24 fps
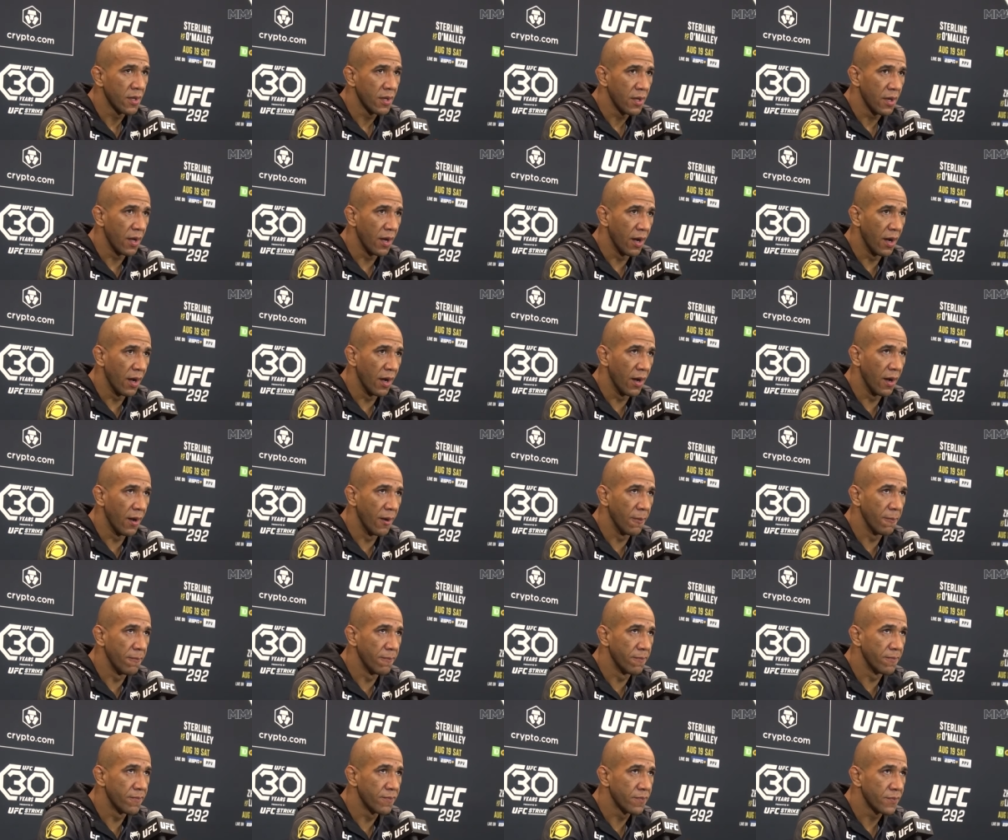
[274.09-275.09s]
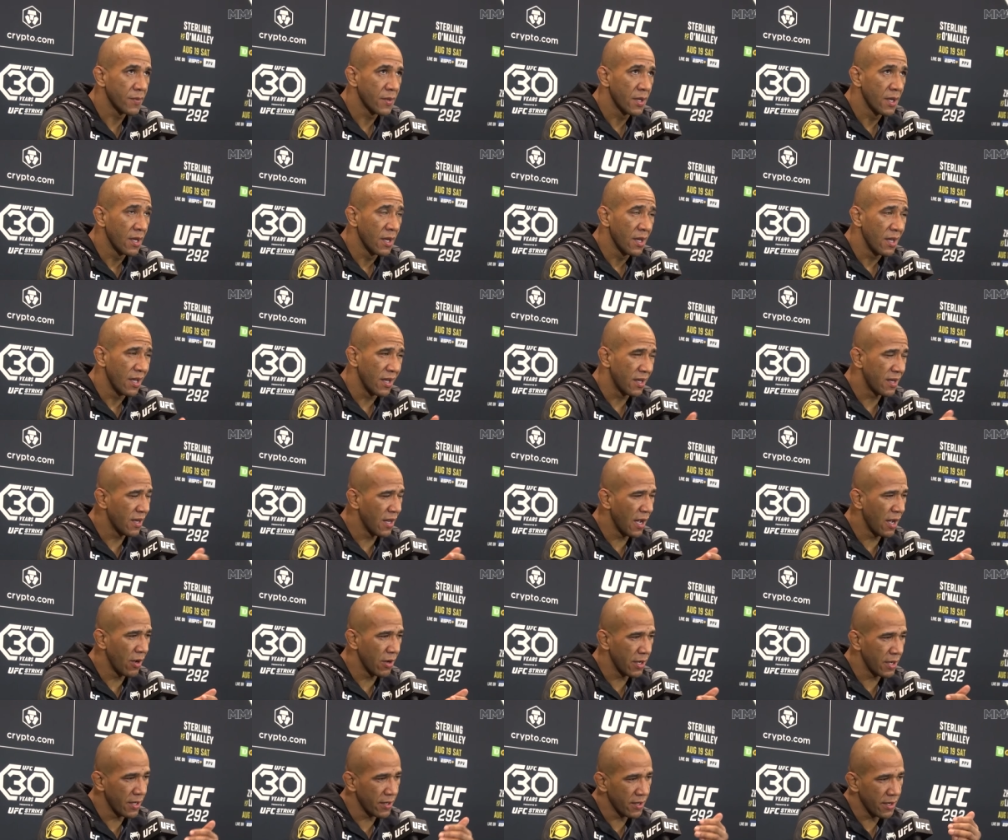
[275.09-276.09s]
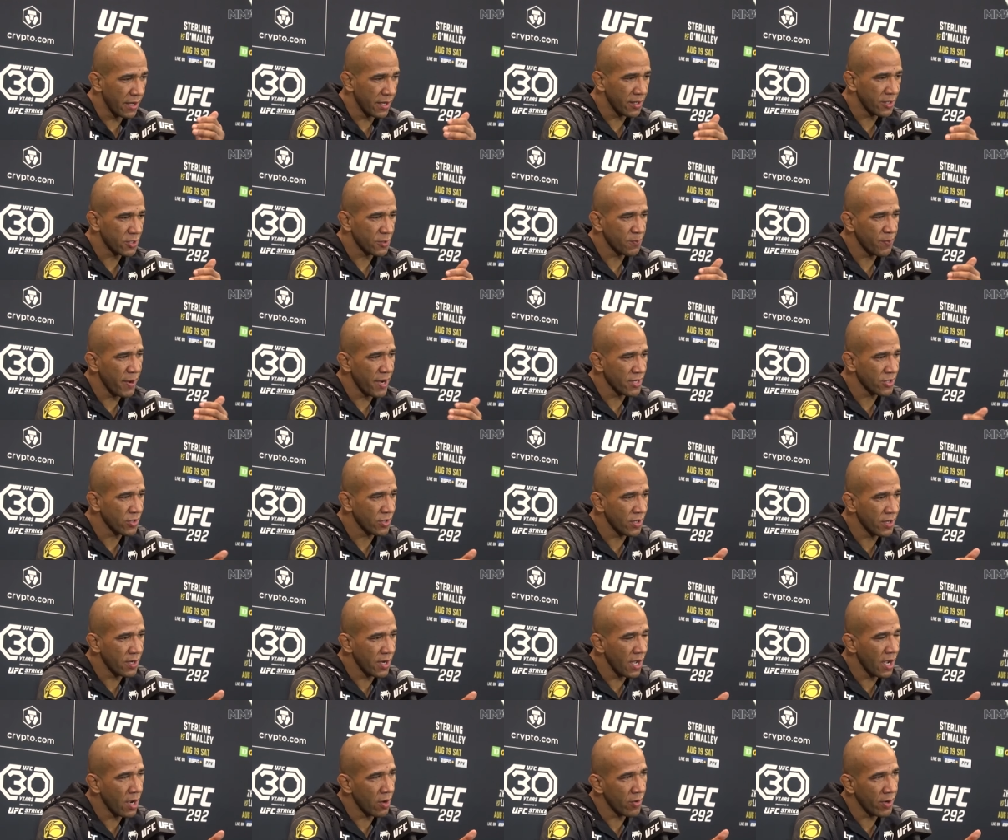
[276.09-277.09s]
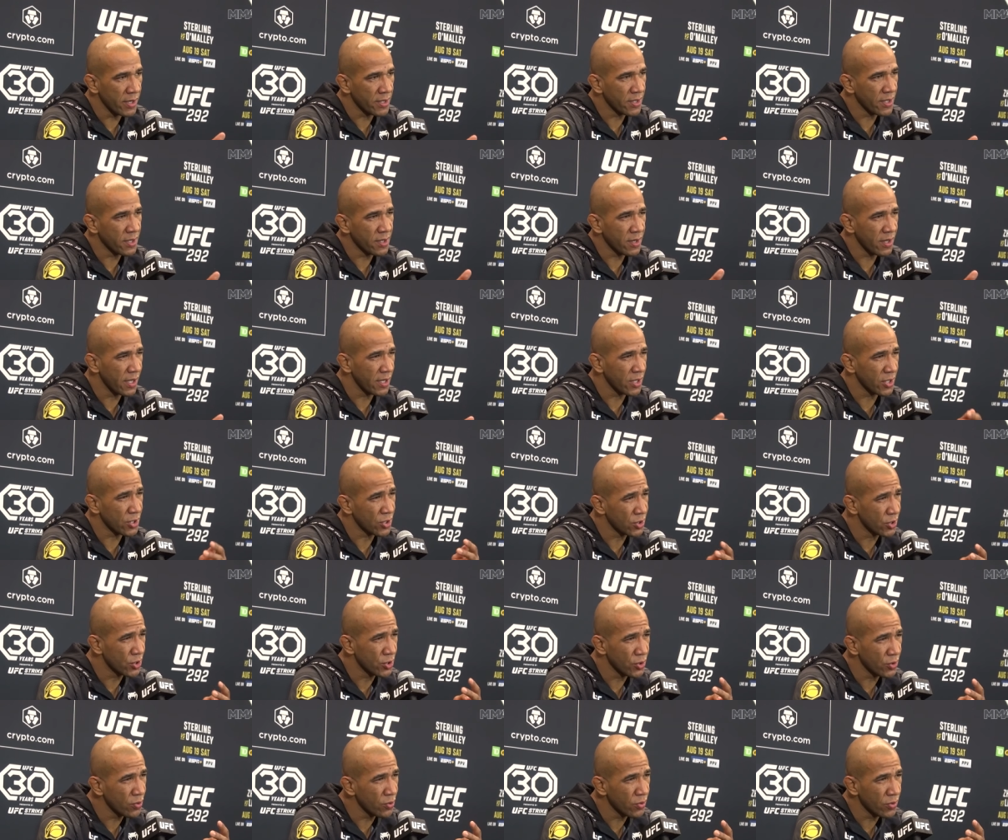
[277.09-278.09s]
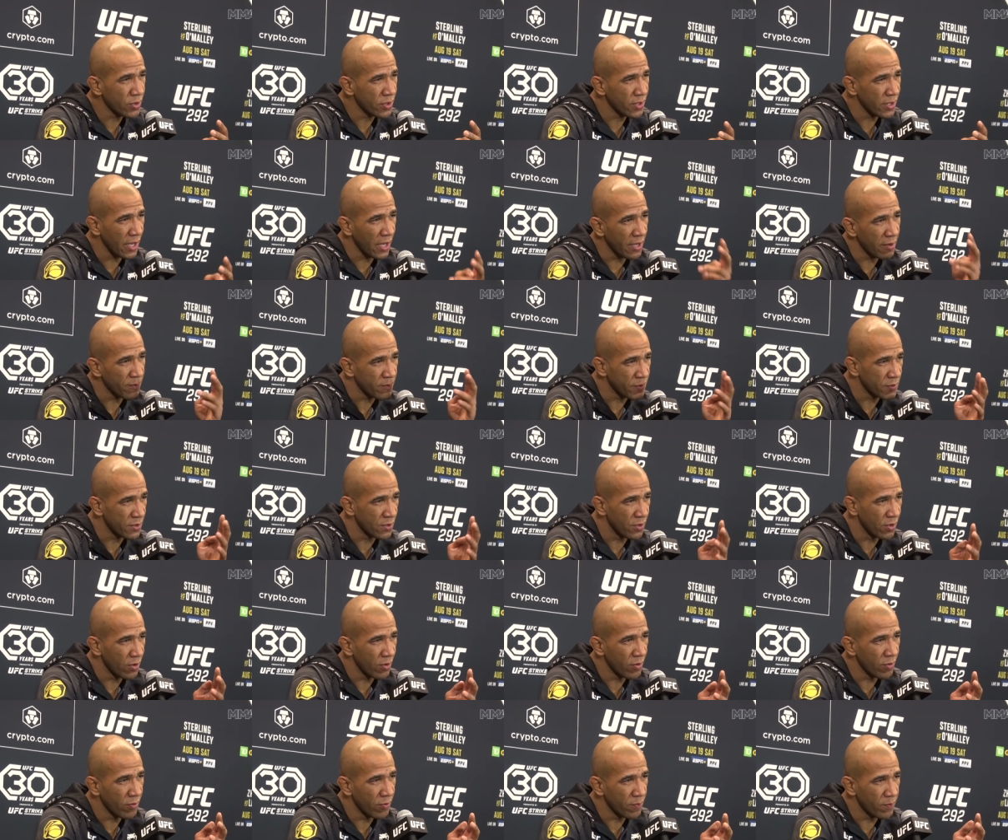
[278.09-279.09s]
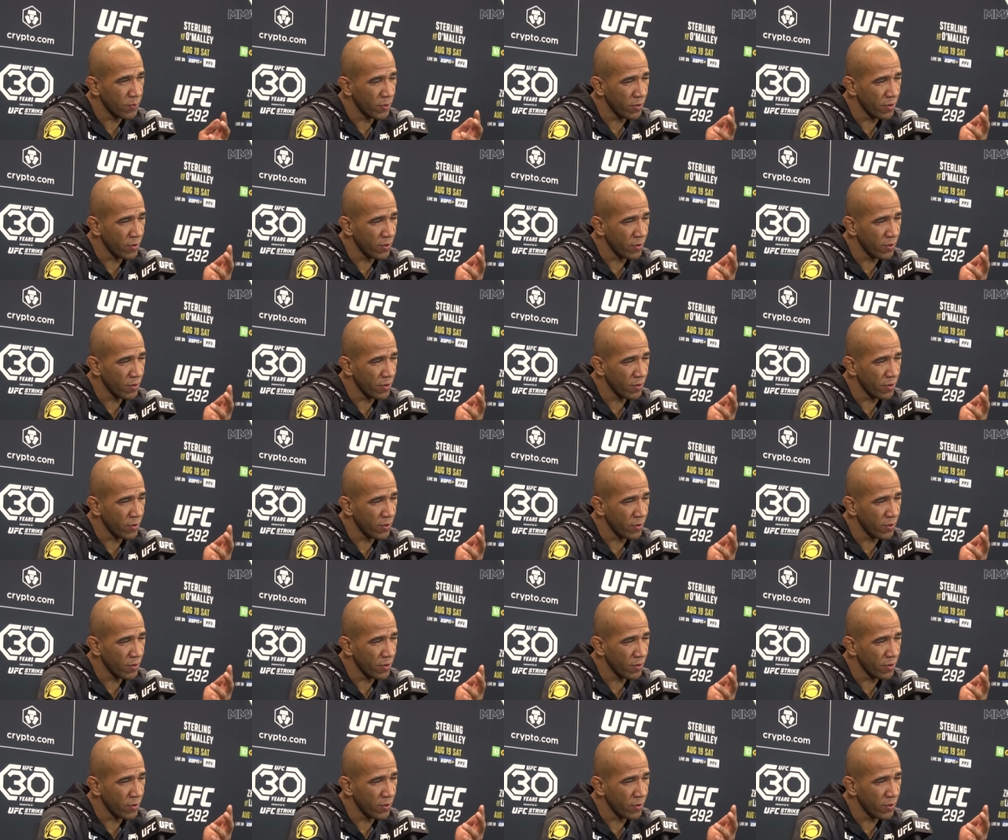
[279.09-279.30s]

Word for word: And especially now, I did like 2 camps, you know,